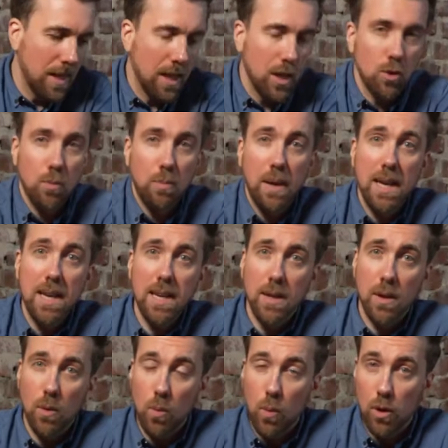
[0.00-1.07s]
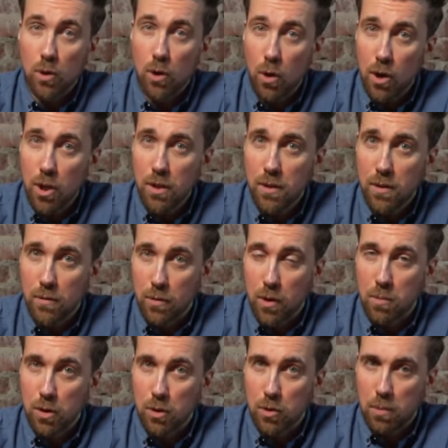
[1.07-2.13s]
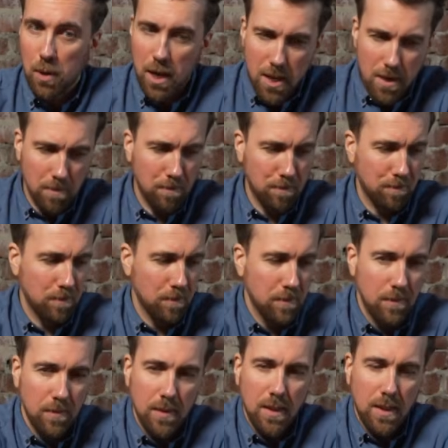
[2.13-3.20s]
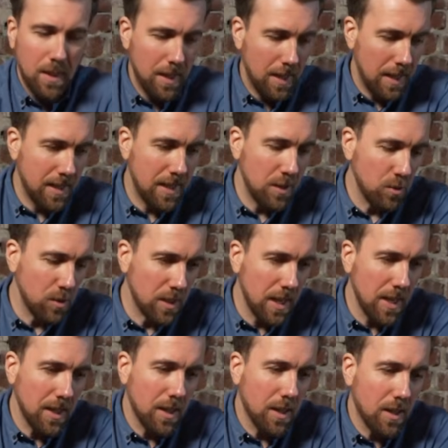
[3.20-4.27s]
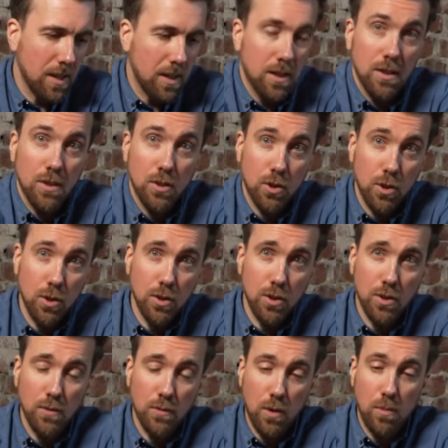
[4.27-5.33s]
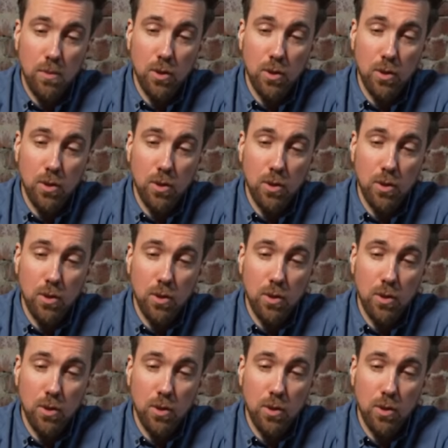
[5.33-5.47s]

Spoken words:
and you pay 1 coin from your supply. And then you take a church from